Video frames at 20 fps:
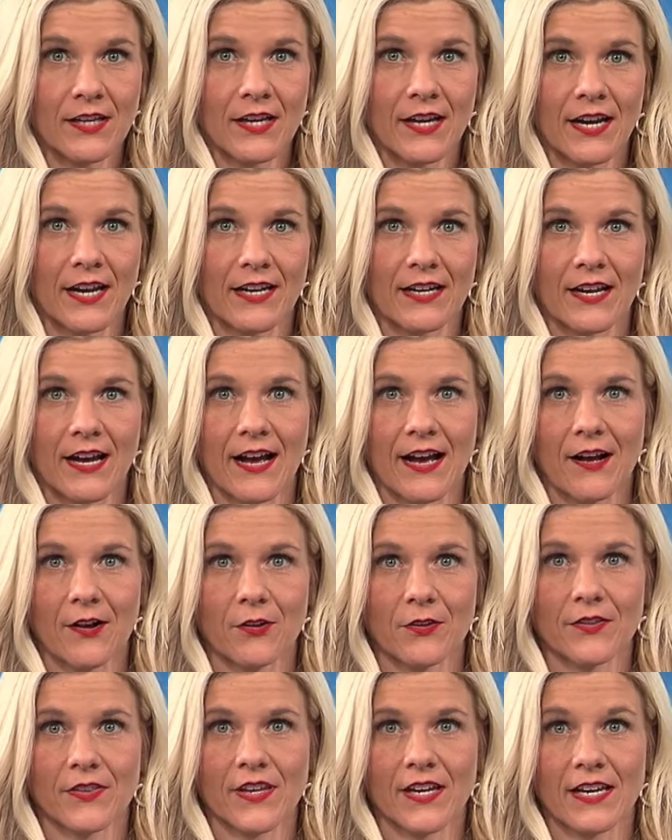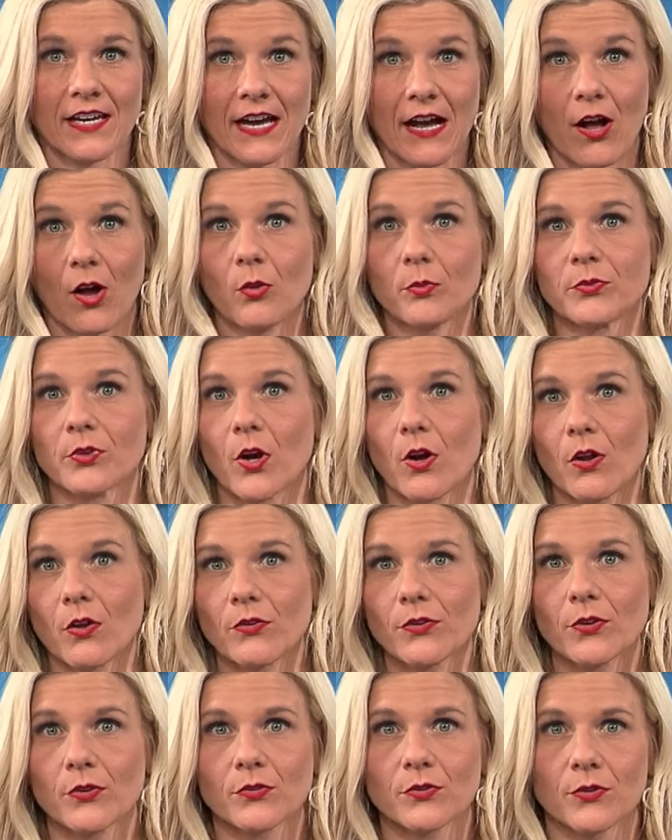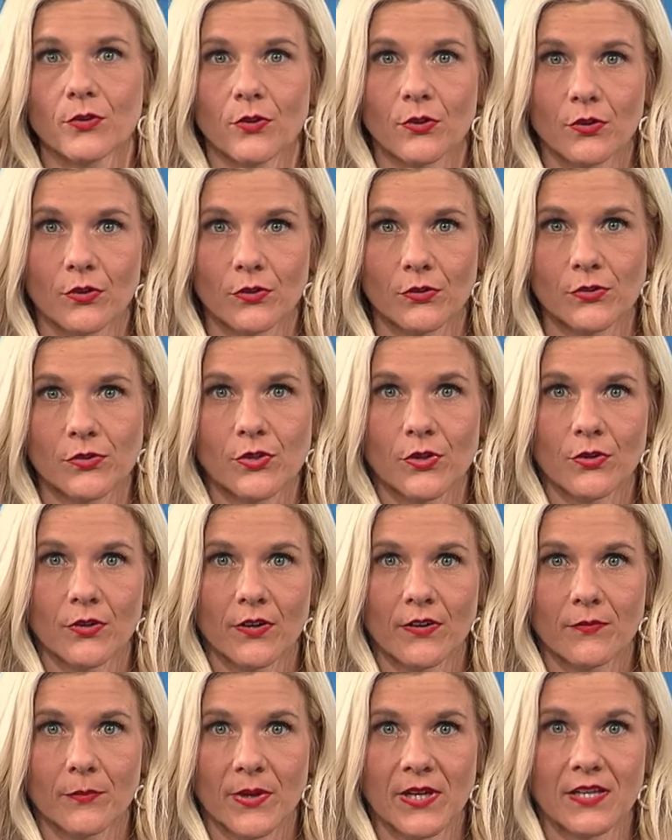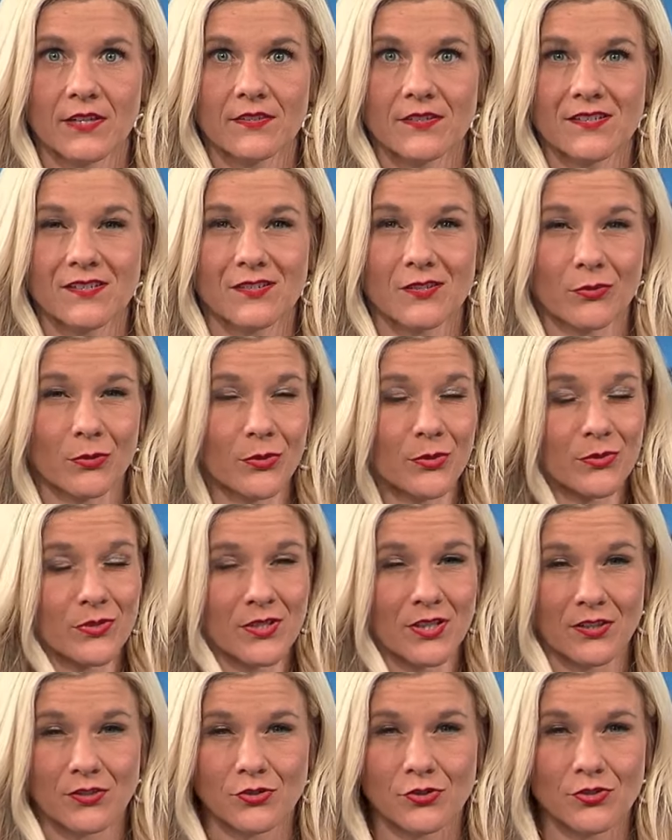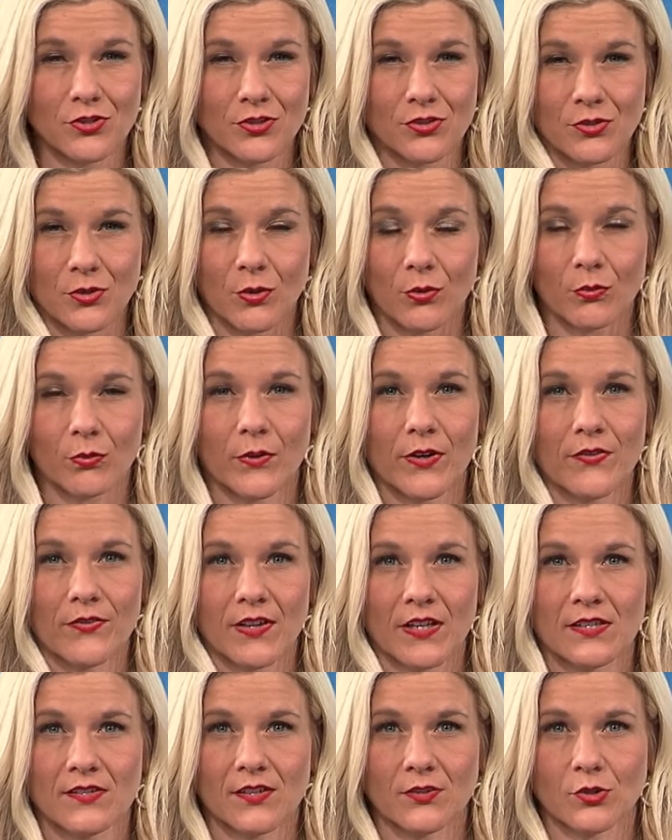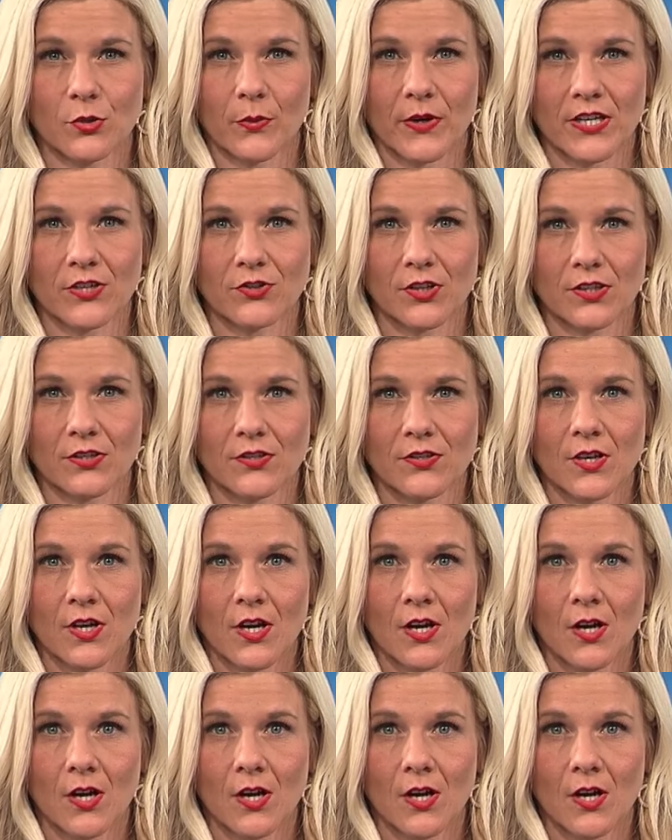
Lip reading: and how they helped all those girls who have been through such just horrific situations.